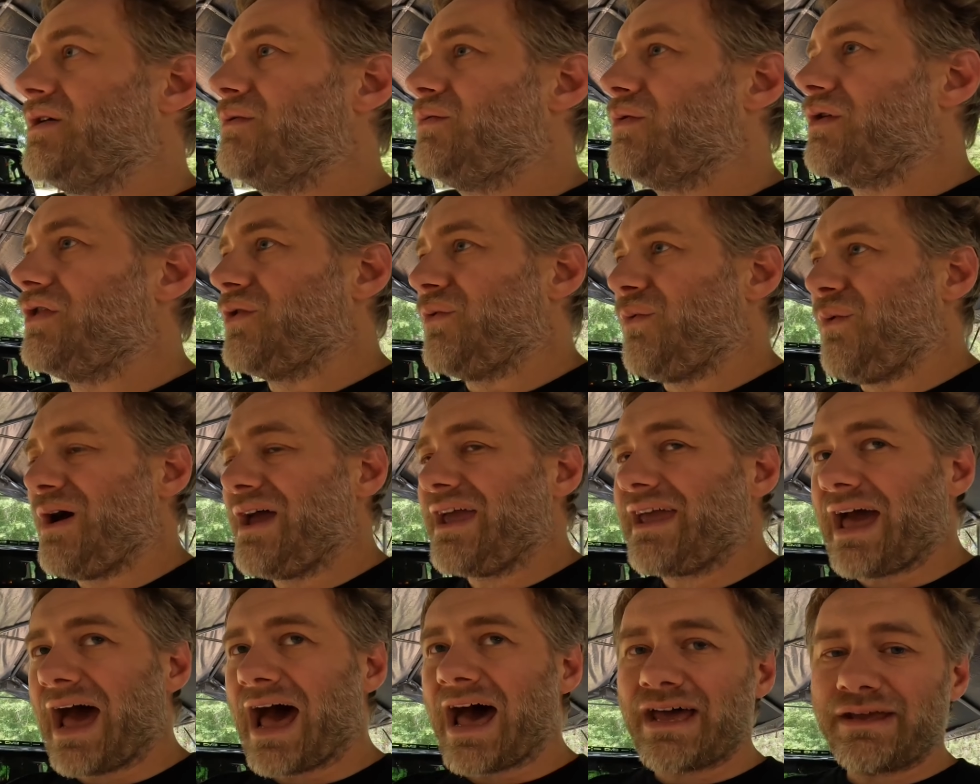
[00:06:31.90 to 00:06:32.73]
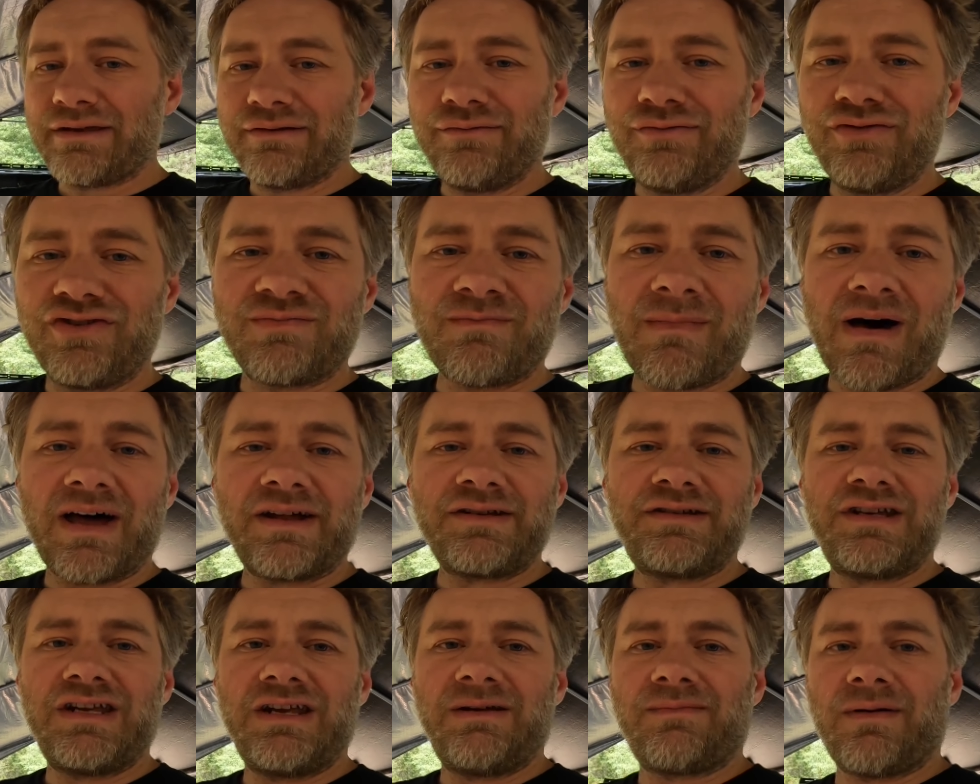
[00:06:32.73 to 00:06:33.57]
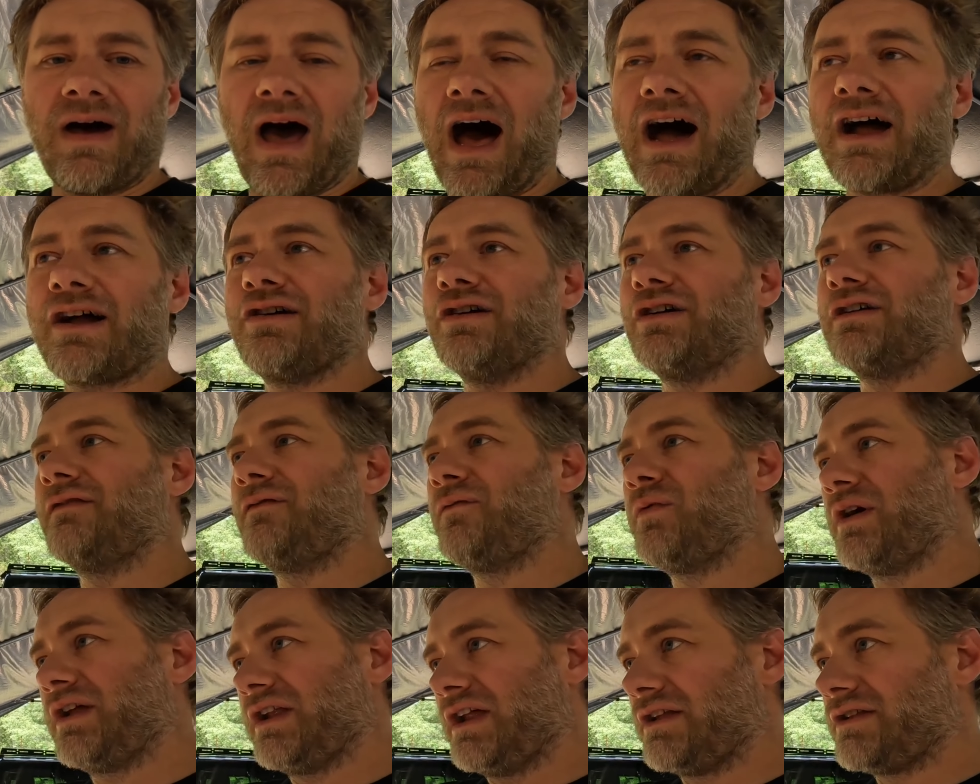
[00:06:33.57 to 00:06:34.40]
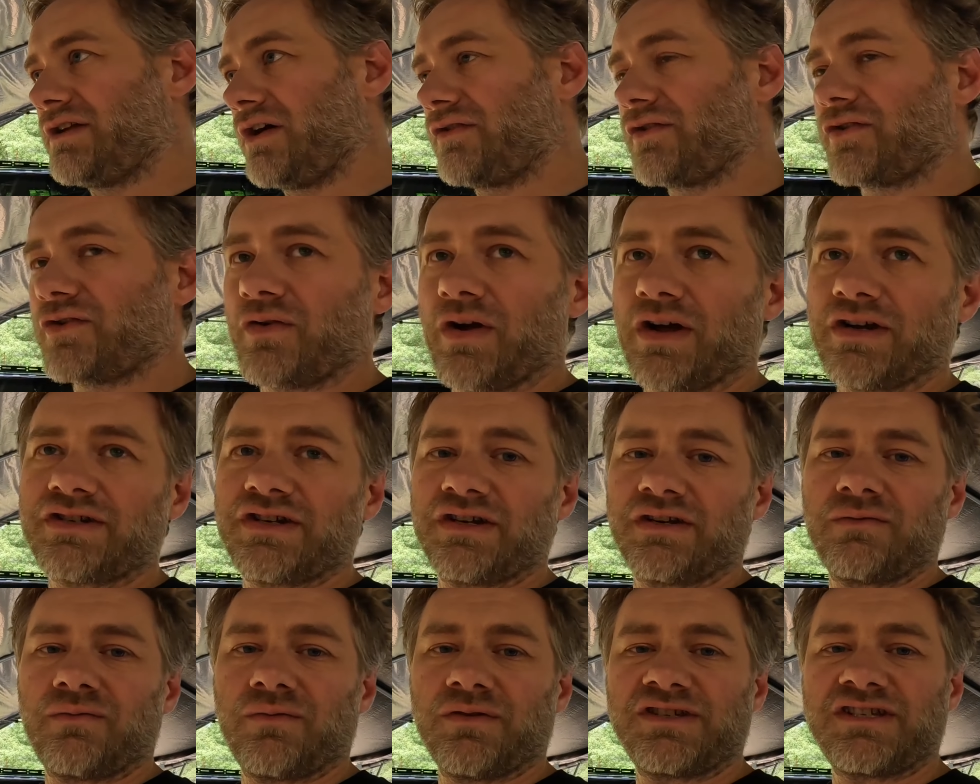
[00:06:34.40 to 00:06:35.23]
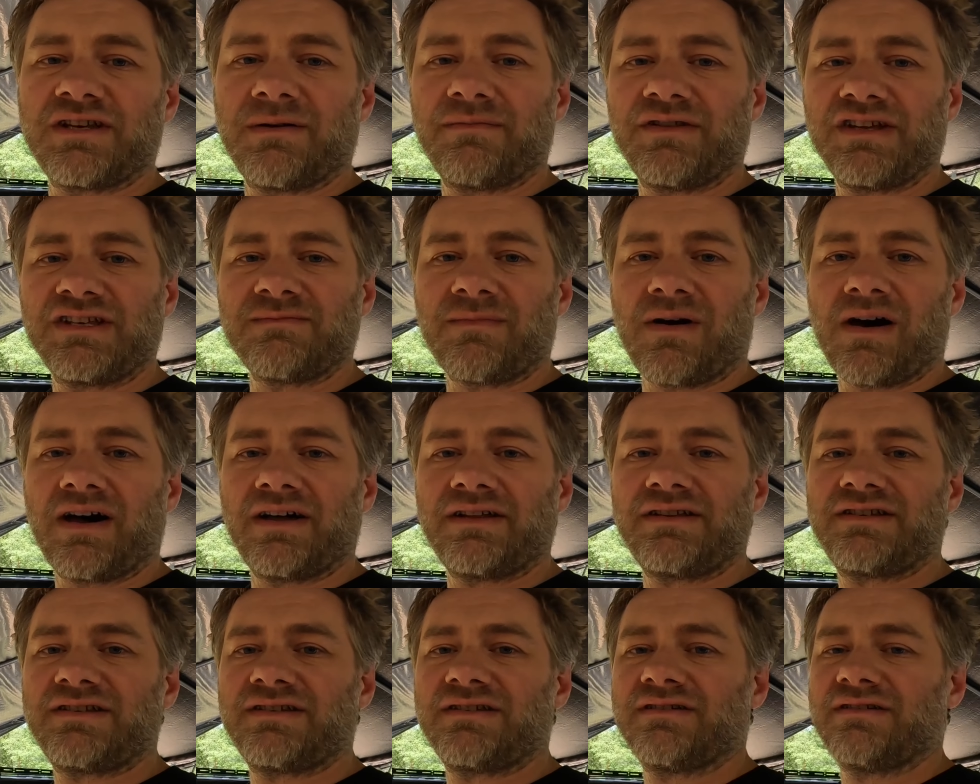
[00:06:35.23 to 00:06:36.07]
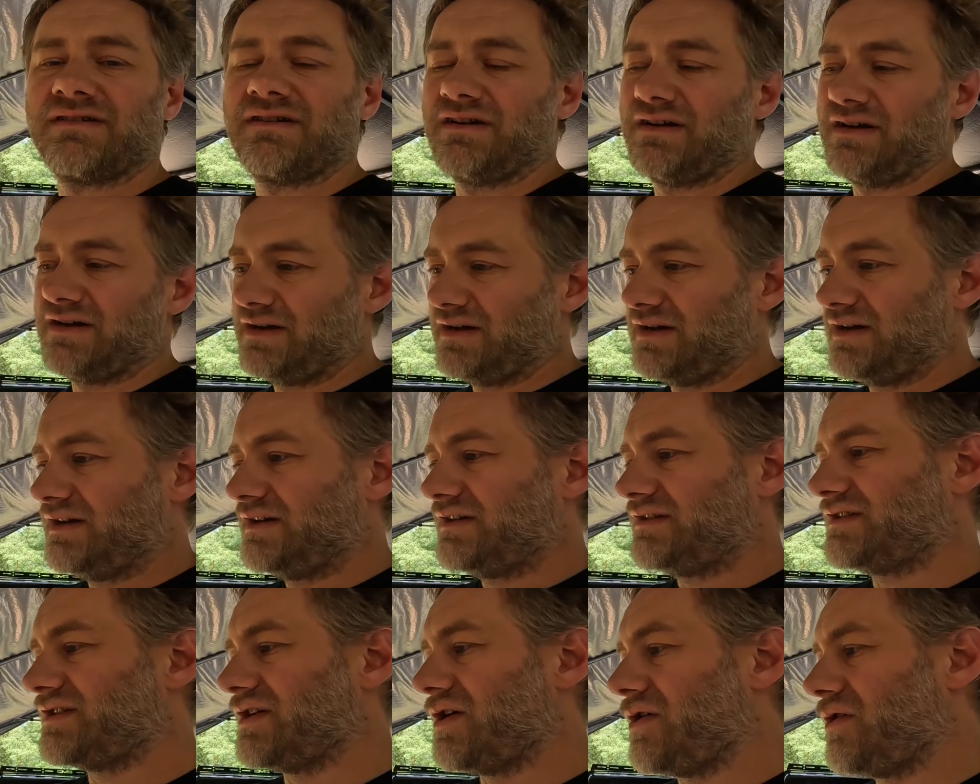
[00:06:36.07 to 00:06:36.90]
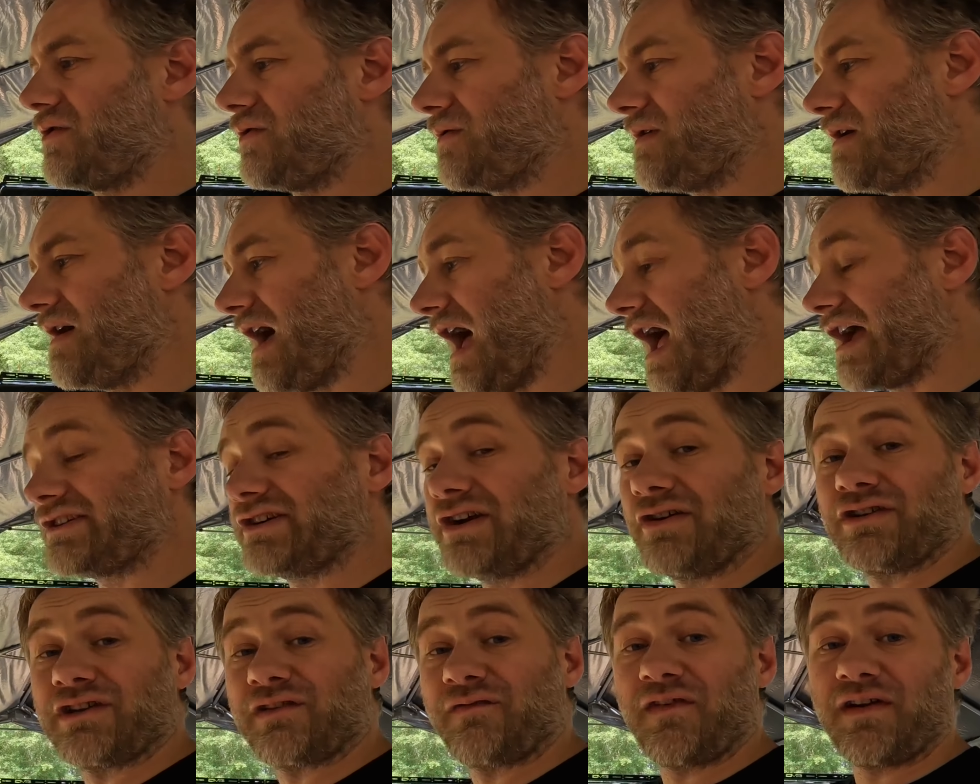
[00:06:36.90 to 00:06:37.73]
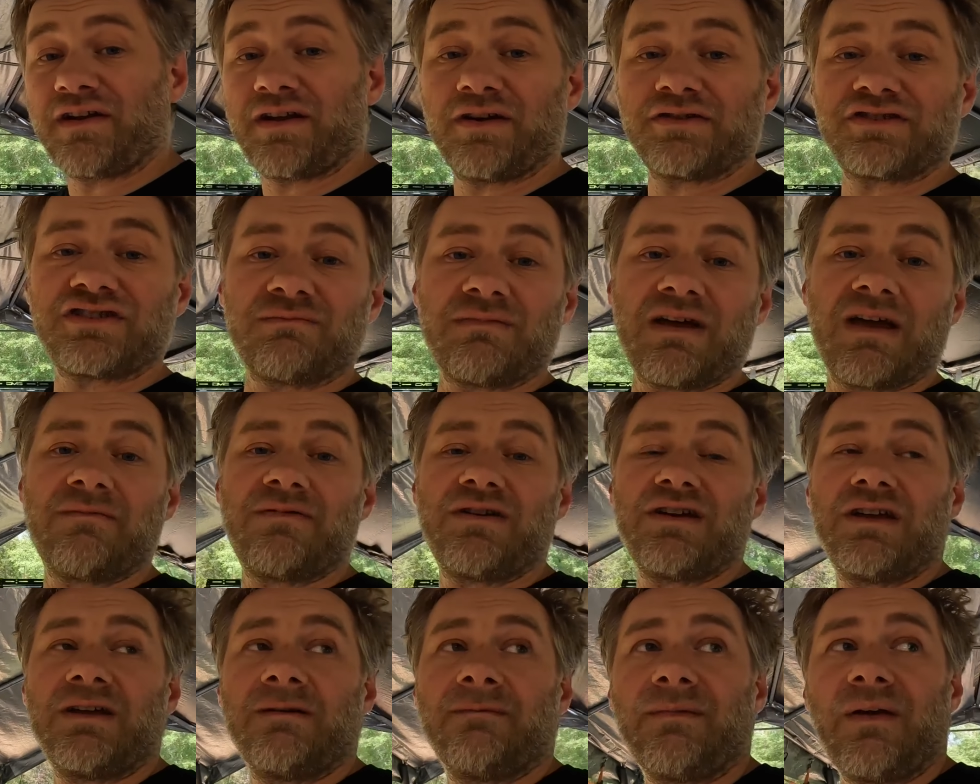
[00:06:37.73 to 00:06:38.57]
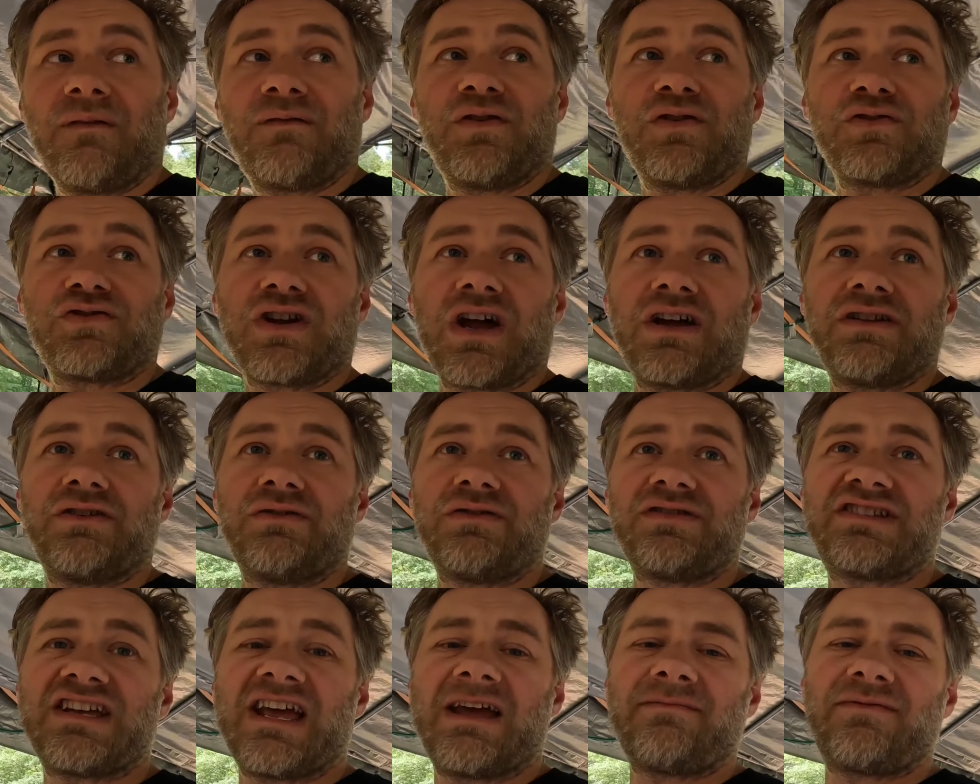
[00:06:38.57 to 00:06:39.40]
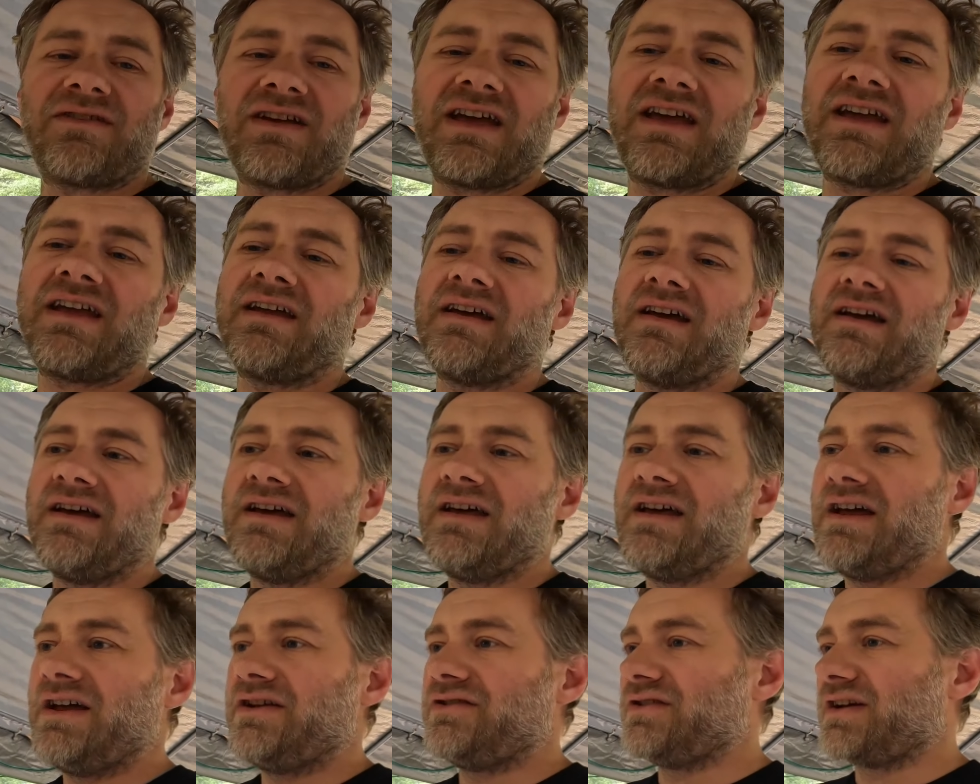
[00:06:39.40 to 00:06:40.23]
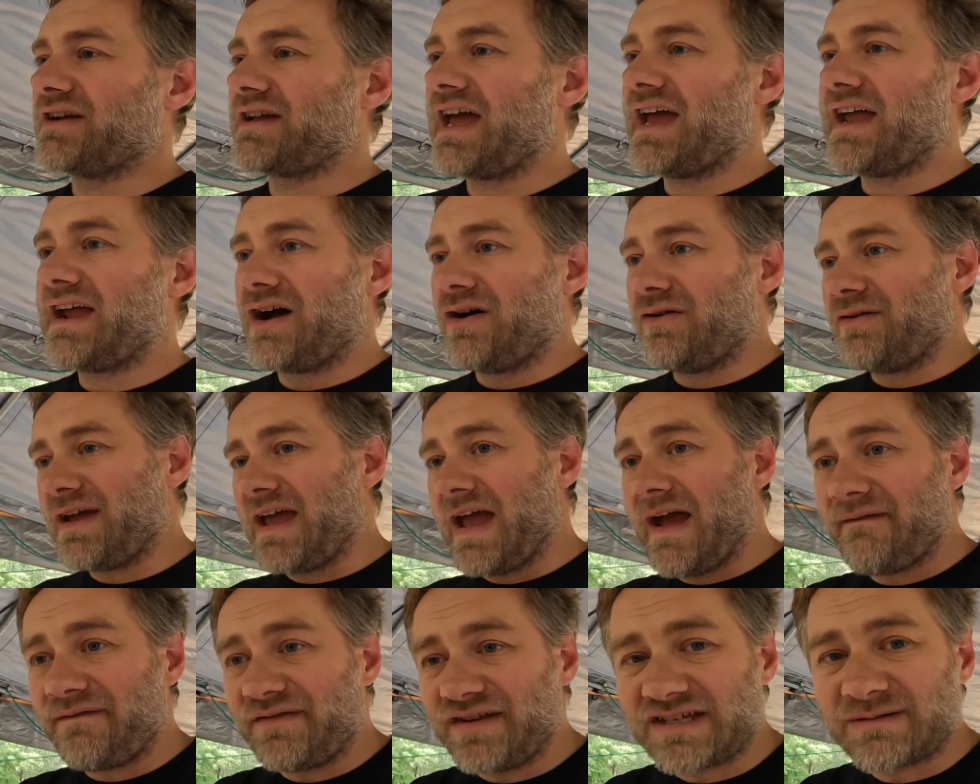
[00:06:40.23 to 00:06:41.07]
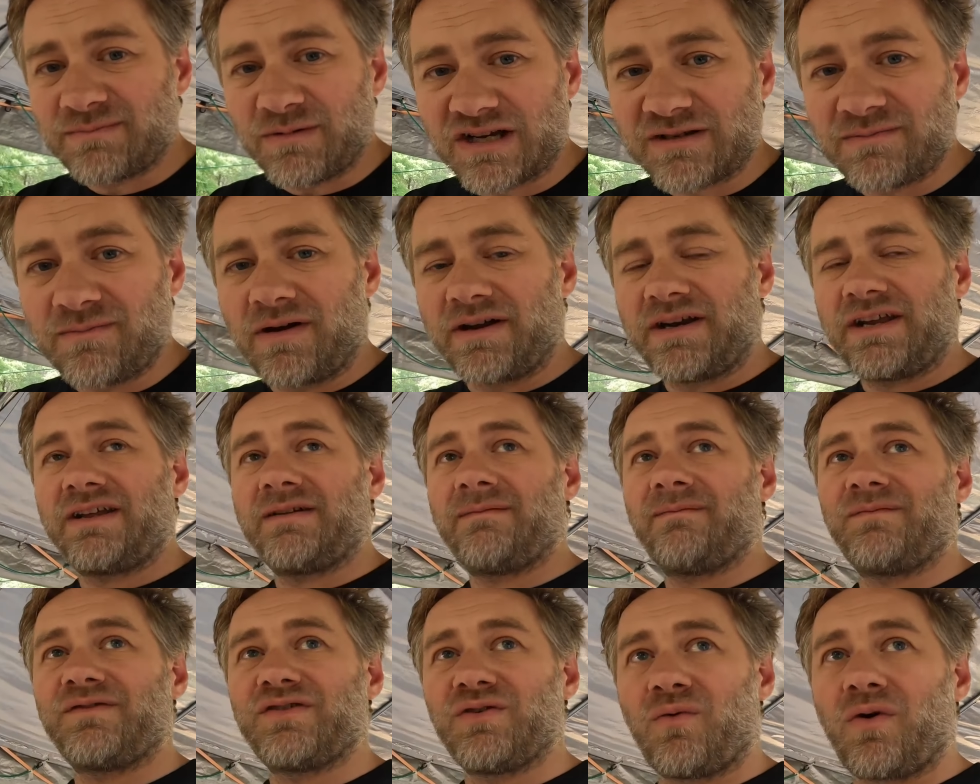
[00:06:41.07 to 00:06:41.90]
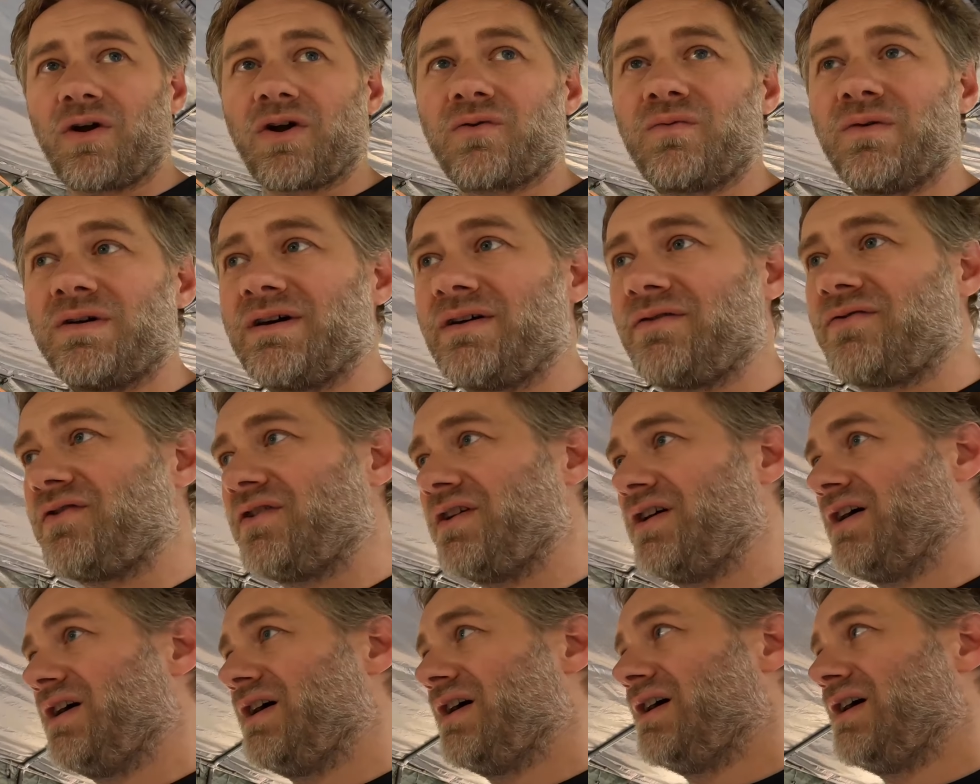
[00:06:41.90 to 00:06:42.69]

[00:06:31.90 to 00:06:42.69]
with the way I use my Jeep, I could have went another direction with some of these mods. So I share this video, so maybe if you're trying to do the same thing, you're like, hey, I only have this much money to work with.